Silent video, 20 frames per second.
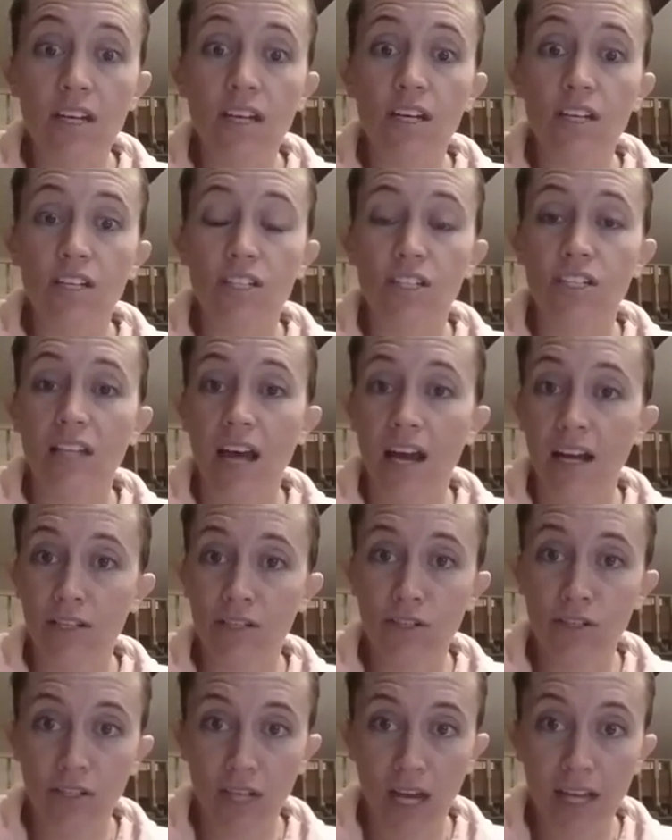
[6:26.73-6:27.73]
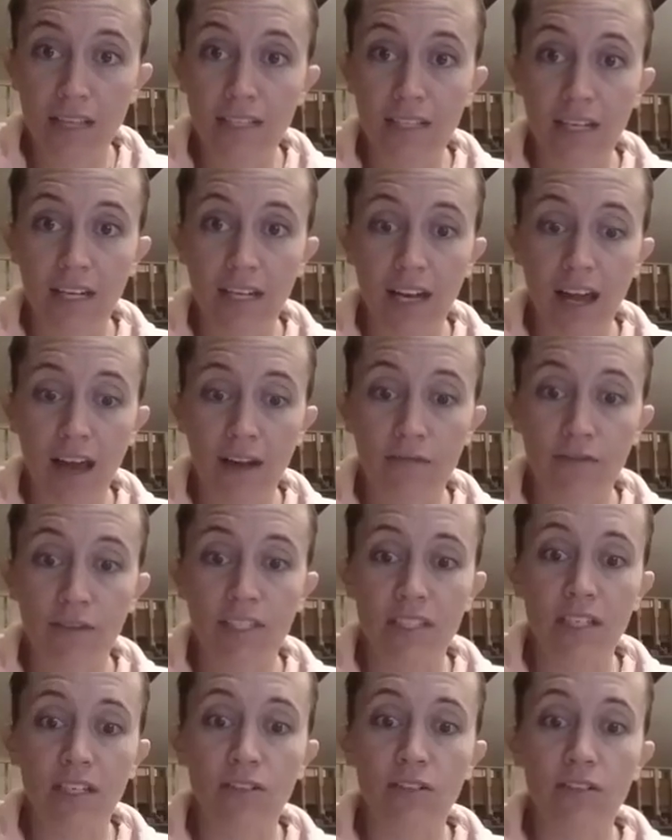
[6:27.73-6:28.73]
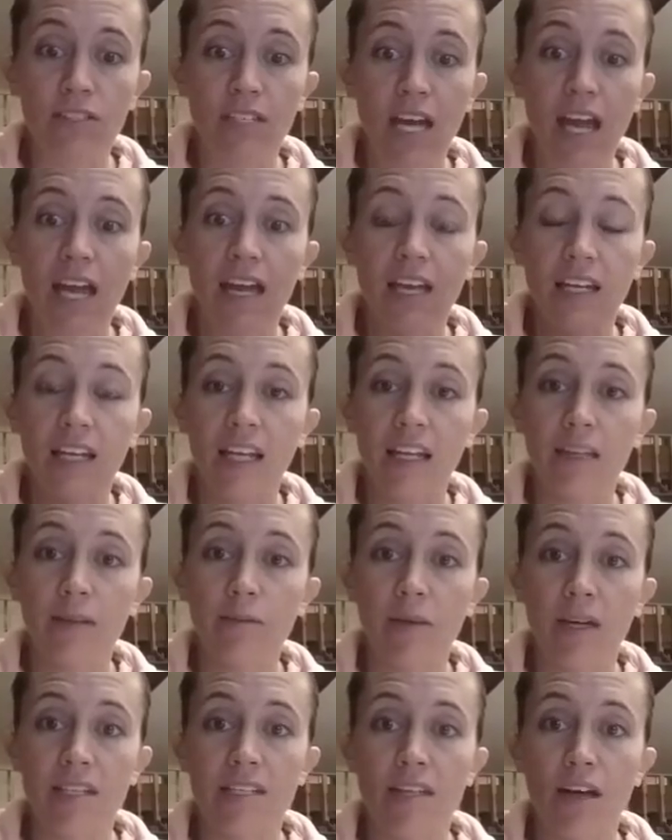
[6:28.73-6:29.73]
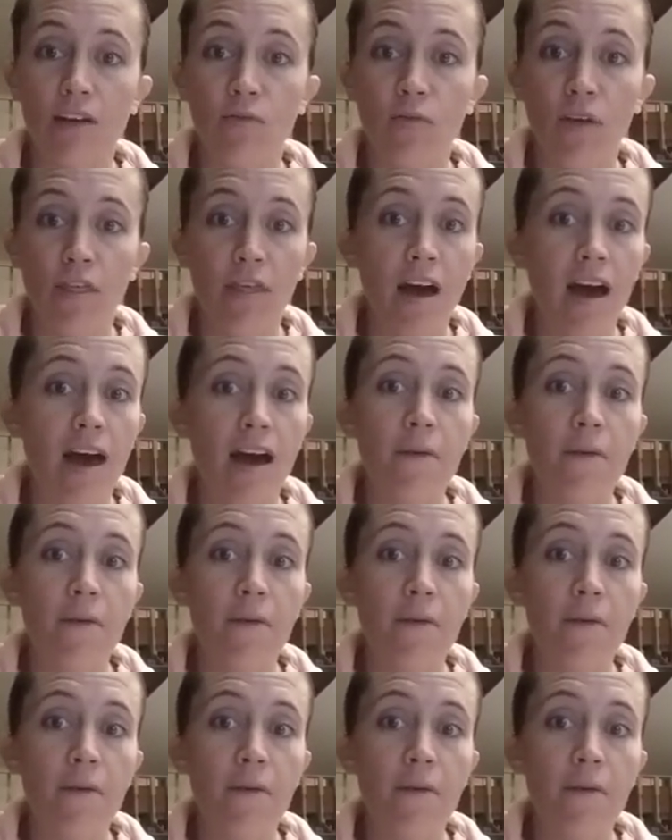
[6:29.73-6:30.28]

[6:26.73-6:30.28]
just exercising every single day and killing myself with that.